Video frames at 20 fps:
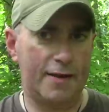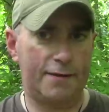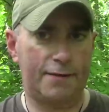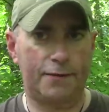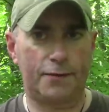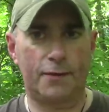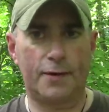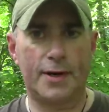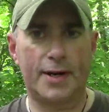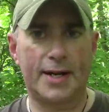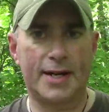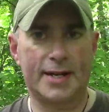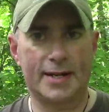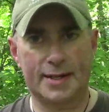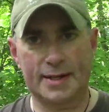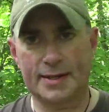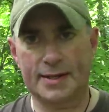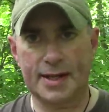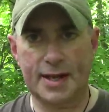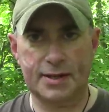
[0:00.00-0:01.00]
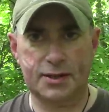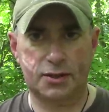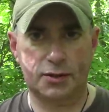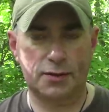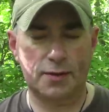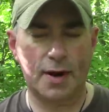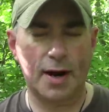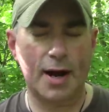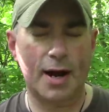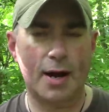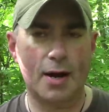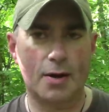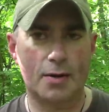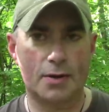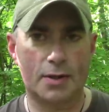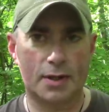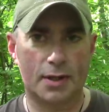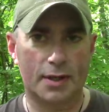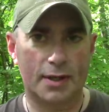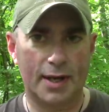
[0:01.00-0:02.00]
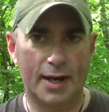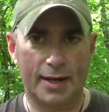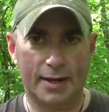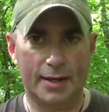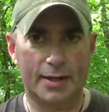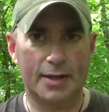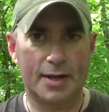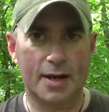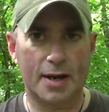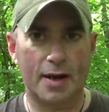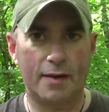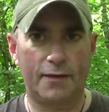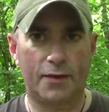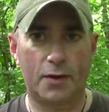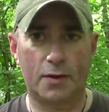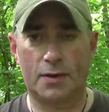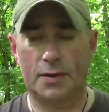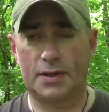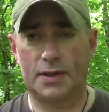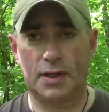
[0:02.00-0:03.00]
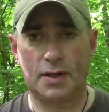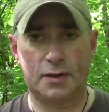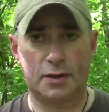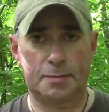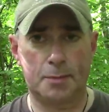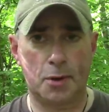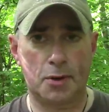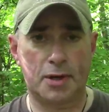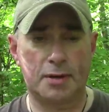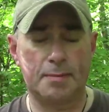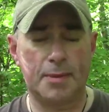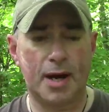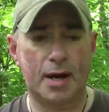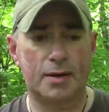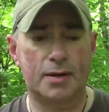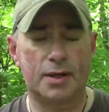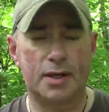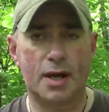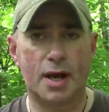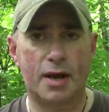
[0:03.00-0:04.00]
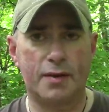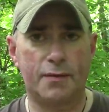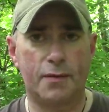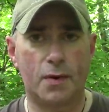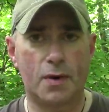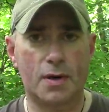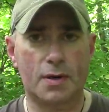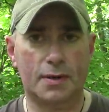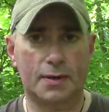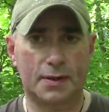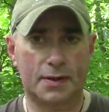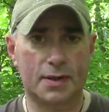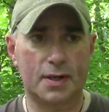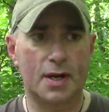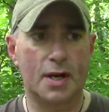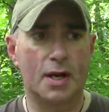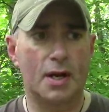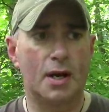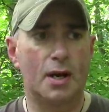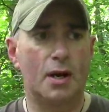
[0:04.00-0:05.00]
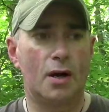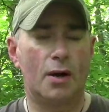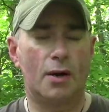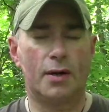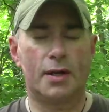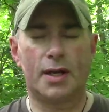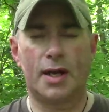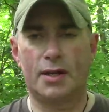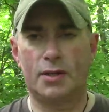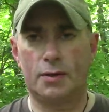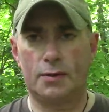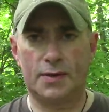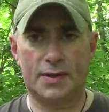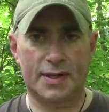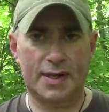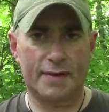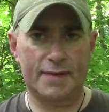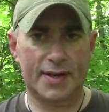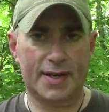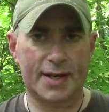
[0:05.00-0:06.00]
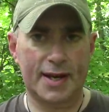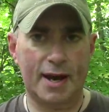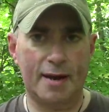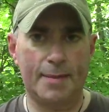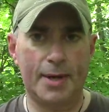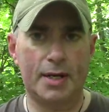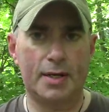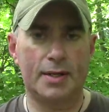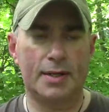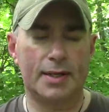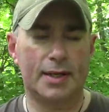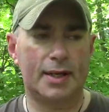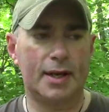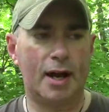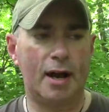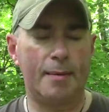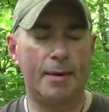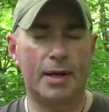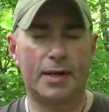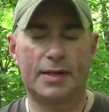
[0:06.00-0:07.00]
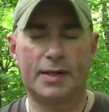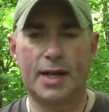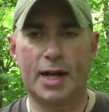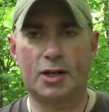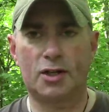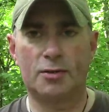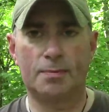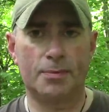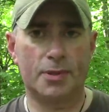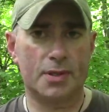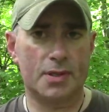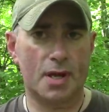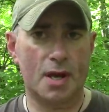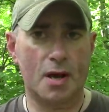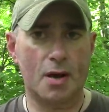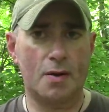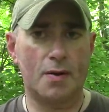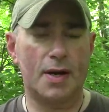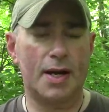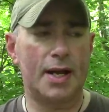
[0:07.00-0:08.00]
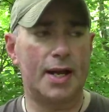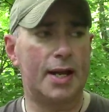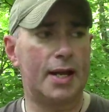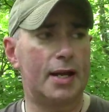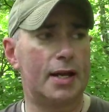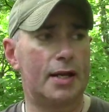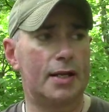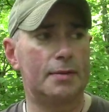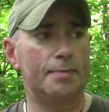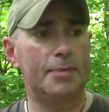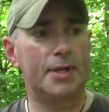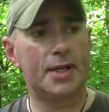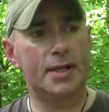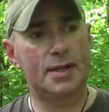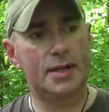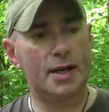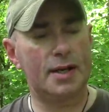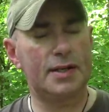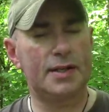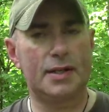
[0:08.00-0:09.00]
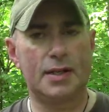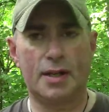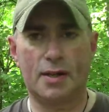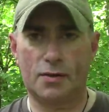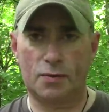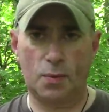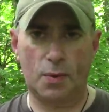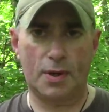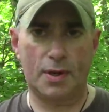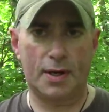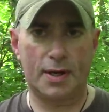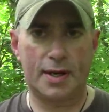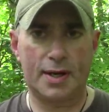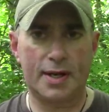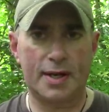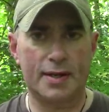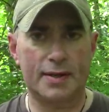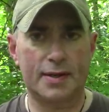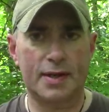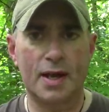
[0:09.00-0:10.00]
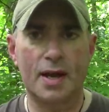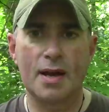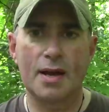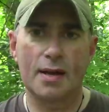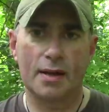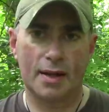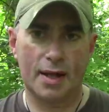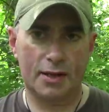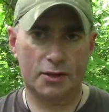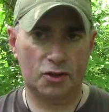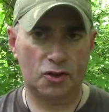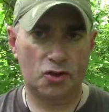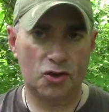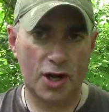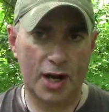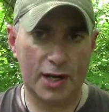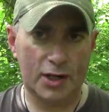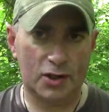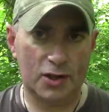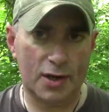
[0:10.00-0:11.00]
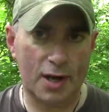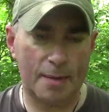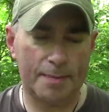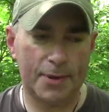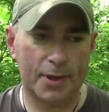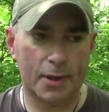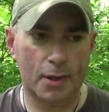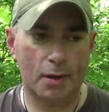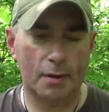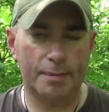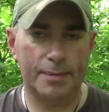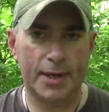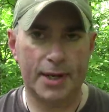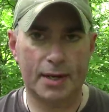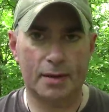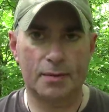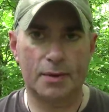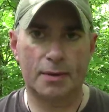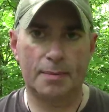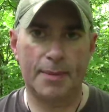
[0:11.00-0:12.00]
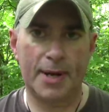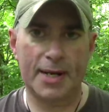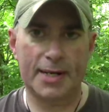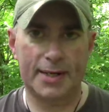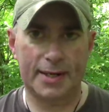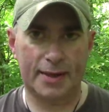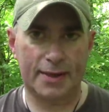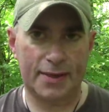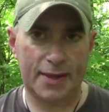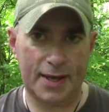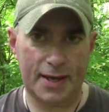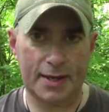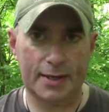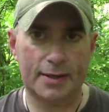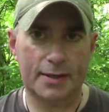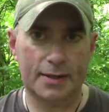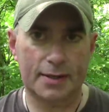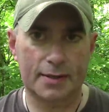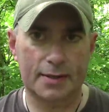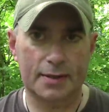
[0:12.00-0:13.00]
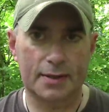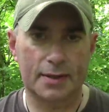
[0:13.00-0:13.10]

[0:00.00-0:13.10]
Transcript: free Les Stroud Helle knife, courtesy of Smoky Mountain Knife Works, all you gotta do is leave a comment in the comment section below and because it is what it is, let's change it up a little bit. I wanna make you think.